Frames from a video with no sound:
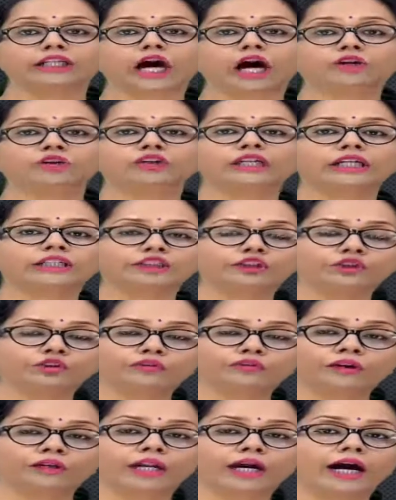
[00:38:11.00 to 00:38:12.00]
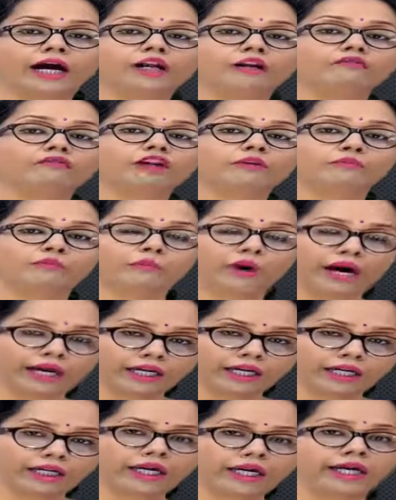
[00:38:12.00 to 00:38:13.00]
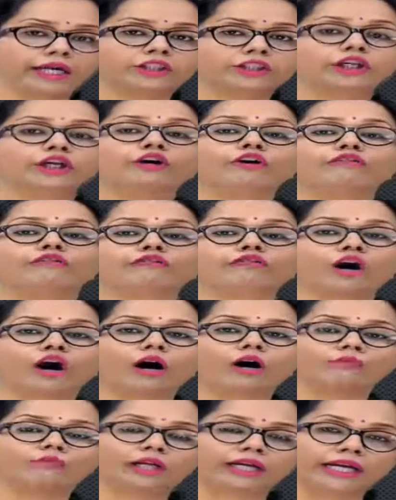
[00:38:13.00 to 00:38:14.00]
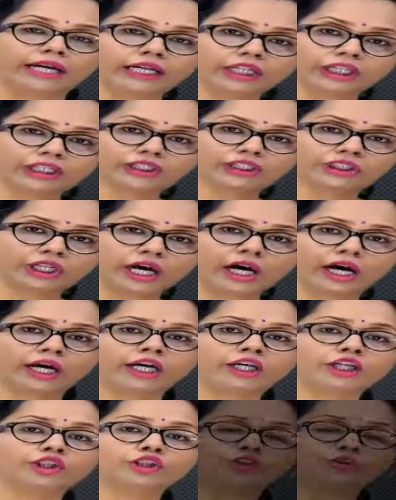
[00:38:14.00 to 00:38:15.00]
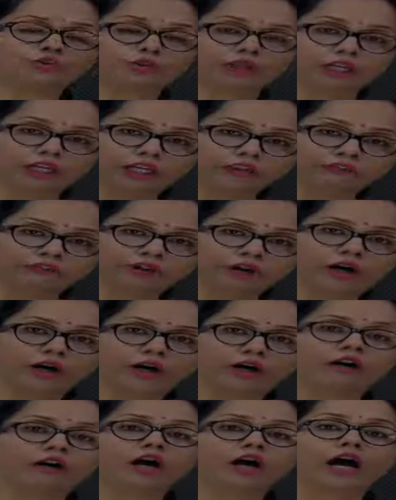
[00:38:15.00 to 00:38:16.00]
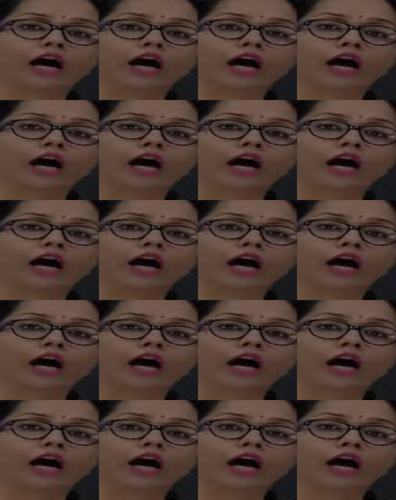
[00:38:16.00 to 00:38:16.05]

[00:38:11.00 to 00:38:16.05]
Now this juvenile will migrate from the intestine to the liver,